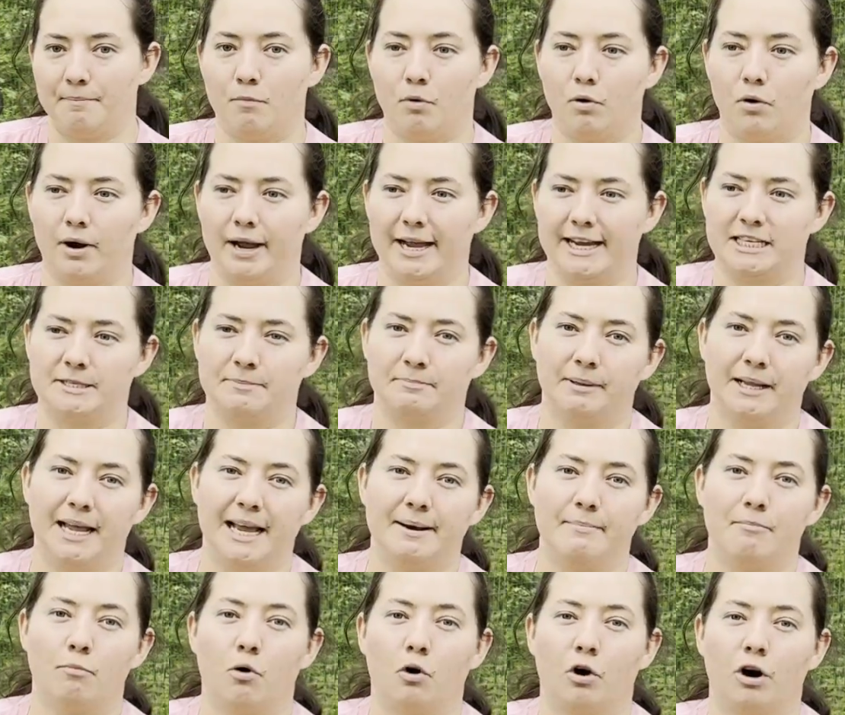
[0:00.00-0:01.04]
explain
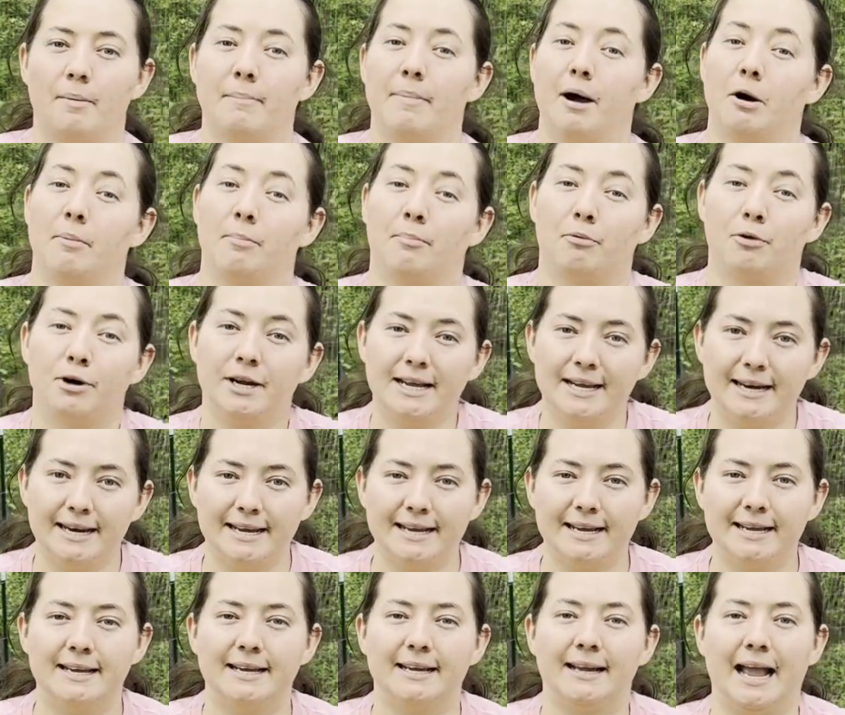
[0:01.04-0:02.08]
more about
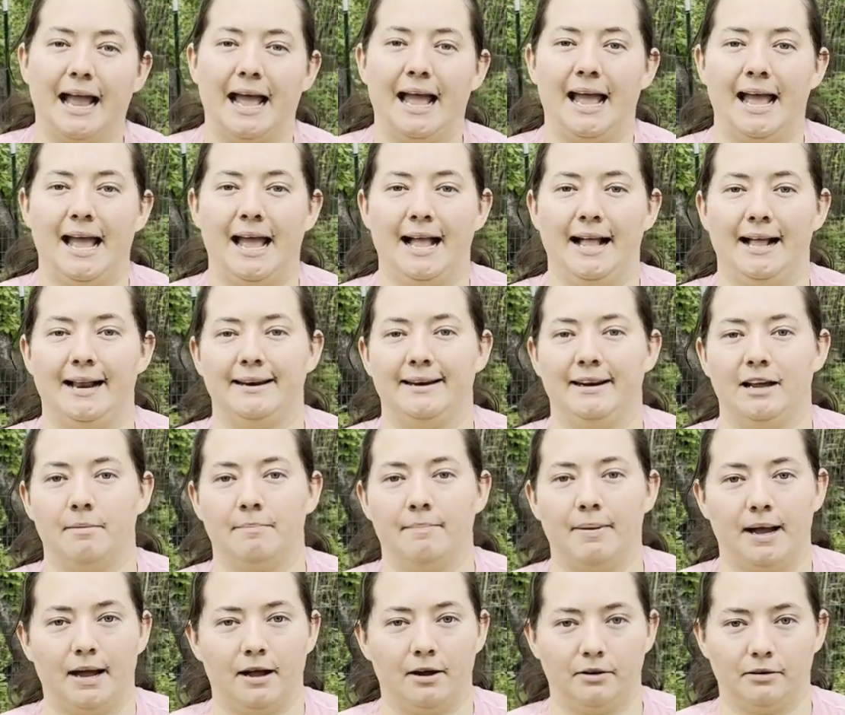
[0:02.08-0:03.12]
breeding and
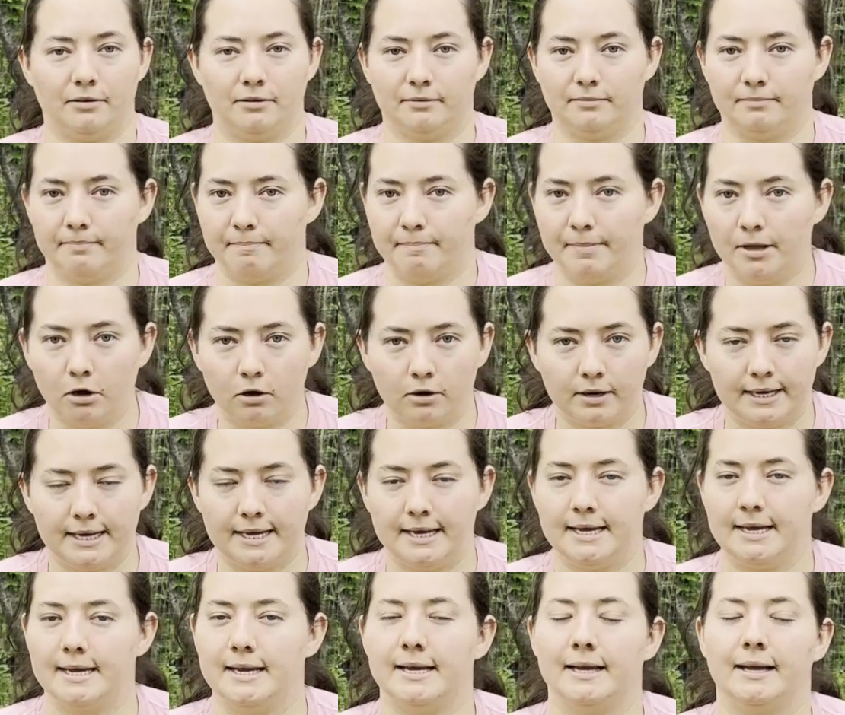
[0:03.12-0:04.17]
about
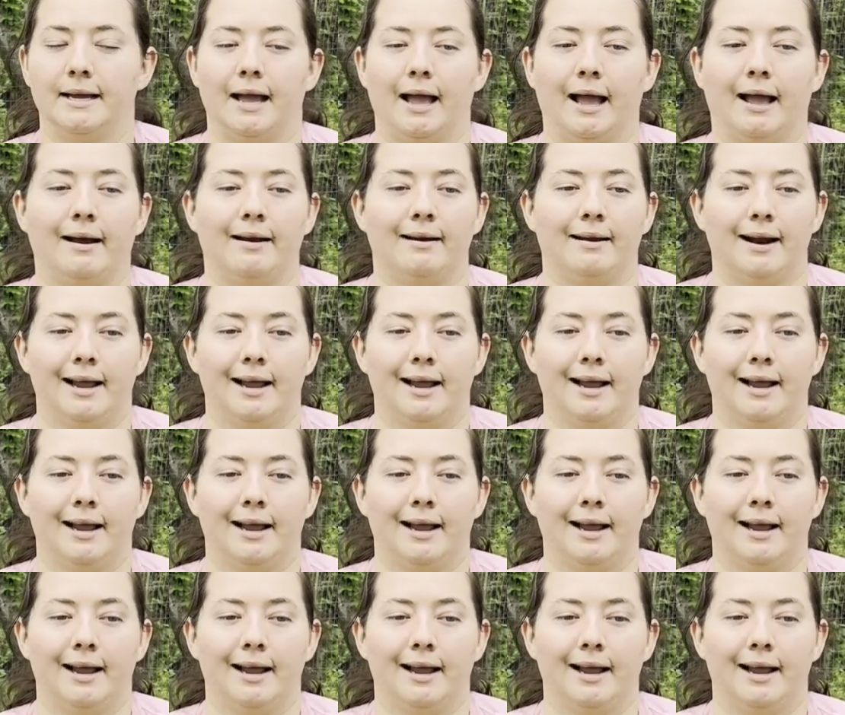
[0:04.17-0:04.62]
milking and